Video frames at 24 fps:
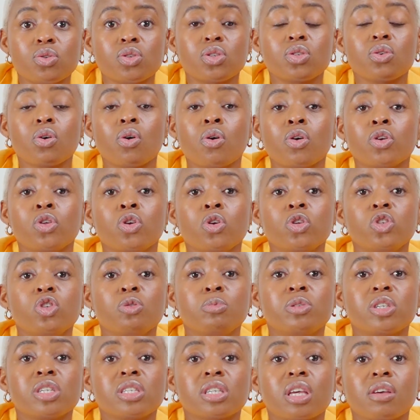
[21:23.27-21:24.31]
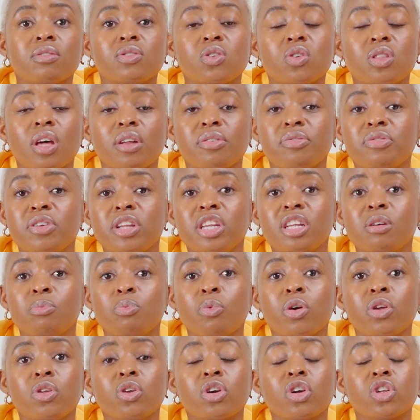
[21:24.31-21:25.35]
So YouTube just gives you that freedom
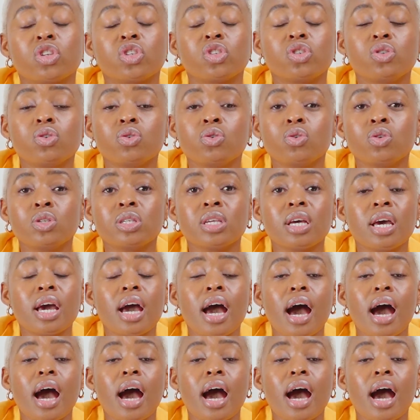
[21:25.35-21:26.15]
where you can choose